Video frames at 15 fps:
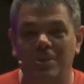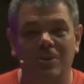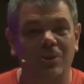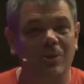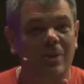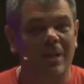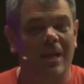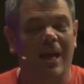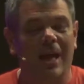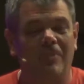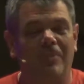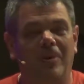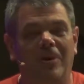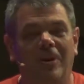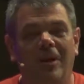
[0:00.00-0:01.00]
So you can
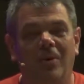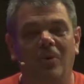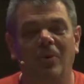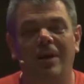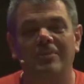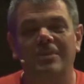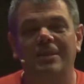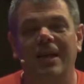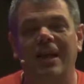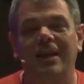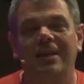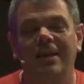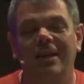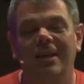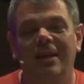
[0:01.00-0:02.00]
hop on our website,